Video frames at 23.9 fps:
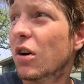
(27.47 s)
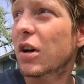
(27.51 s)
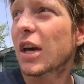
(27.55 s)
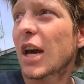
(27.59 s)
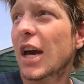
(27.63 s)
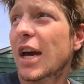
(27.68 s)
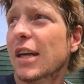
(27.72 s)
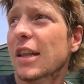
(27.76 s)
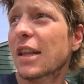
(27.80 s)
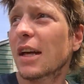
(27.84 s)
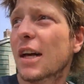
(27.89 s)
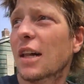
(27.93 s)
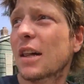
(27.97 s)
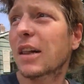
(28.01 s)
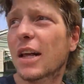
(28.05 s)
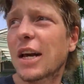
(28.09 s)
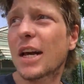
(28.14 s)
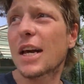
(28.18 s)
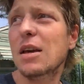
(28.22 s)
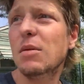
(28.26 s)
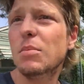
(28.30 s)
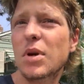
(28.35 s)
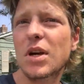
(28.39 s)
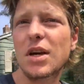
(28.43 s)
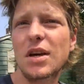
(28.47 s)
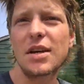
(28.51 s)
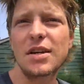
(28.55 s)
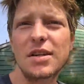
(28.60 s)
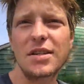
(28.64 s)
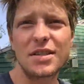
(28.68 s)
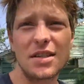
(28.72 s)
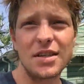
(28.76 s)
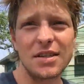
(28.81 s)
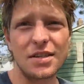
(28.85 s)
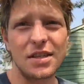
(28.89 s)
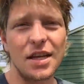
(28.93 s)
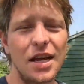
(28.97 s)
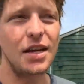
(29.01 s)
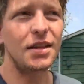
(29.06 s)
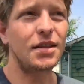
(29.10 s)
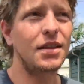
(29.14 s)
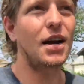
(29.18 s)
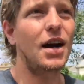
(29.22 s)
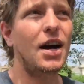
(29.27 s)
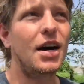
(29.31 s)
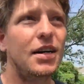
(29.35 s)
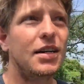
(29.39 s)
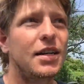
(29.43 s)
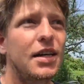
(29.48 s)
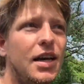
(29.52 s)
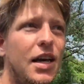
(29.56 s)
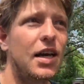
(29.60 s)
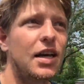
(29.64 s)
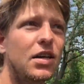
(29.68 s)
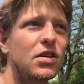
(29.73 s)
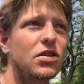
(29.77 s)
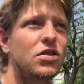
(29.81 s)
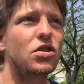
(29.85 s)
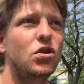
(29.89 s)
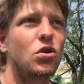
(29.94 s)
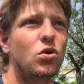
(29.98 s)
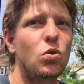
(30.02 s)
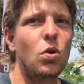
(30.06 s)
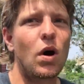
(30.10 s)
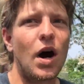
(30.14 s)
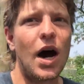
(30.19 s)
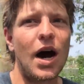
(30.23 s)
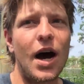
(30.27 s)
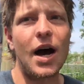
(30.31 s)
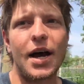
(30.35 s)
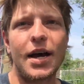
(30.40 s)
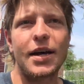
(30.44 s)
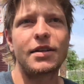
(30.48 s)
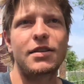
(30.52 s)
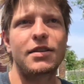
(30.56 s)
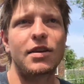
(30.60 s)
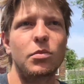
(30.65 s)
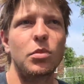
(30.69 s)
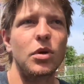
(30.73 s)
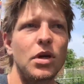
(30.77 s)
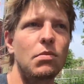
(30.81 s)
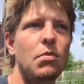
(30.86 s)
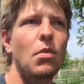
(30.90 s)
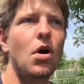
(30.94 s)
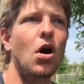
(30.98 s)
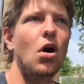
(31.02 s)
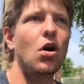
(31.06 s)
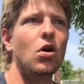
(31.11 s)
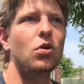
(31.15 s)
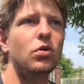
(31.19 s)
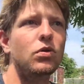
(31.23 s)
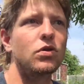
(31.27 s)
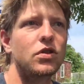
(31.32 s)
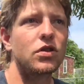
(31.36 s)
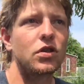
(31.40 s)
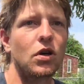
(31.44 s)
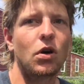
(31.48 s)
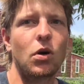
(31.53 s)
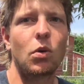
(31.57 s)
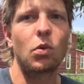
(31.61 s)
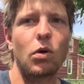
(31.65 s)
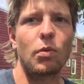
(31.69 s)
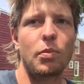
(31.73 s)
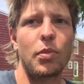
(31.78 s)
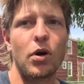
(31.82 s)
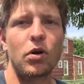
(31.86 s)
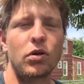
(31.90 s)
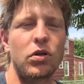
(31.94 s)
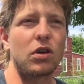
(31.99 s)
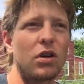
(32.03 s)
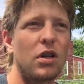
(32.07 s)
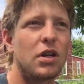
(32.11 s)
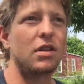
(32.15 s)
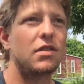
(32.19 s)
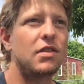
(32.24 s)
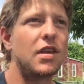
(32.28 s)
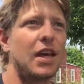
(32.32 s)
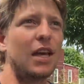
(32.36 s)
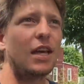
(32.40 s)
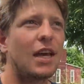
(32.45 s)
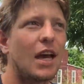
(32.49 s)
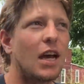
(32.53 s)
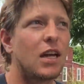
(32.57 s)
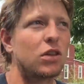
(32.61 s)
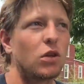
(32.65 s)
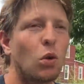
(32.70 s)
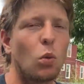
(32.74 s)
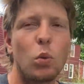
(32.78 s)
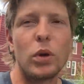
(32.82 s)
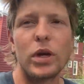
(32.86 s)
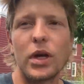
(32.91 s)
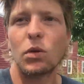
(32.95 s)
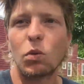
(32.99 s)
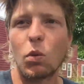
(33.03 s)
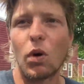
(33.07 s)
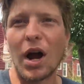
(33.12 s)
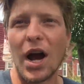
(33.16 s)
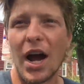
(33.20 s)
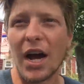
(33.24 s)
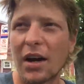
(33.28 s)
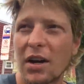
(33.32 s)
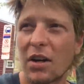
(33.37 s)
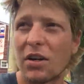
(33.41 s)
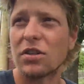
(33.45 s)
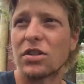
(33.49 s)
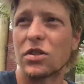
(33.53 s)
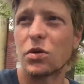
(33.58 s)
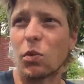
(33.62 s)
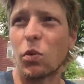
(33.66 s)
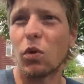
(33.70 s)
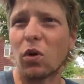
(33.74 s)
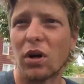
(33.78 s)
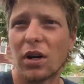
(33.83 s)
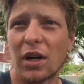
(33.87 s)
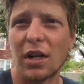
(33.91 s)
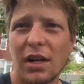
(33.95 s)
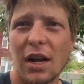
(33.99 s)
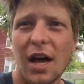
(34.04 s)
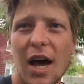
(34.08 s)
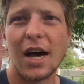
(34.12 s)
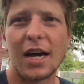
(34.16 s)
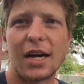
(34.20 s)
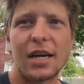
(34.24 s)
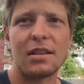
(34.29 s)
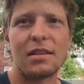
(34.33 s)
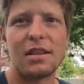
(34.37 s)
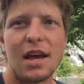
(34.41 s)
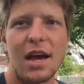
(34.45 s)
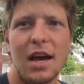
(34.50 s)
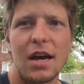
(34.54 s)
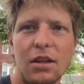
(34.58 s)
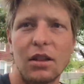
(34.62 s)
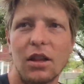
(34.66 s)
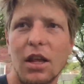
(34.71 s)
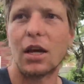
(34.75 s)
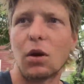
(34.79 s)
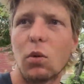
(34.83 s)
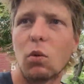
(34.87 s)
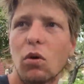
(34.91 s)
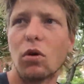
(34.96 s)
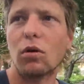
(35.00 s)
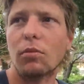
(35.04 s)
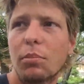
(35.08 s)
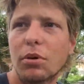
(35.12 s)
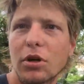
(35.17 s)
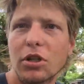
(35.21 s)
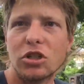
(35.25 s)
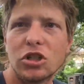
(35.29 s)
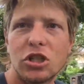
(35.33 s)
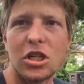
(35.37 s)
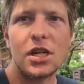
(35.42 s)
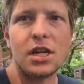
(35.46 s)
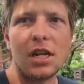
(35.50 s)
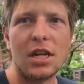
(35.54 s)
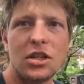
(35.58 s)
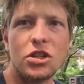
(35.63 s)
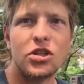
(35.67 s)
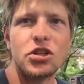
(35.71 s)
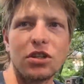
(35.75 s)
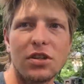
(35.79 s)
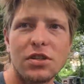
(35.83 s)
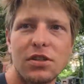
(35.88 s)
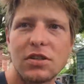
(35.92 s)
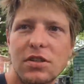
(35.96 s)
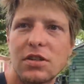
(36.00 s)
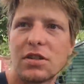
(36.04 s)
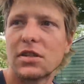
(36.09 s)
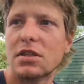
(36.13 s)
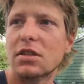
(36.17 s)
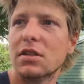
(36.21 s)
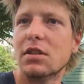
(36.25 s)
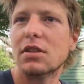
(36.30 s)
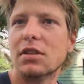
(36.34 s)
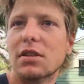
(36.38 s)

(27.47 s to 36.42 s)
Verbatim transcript: Okay, the claim is is that Don King's too high to be mowed, so we're both gonna take out the weed whackers and we're gonna knock it down like we're a bunch of ninjas.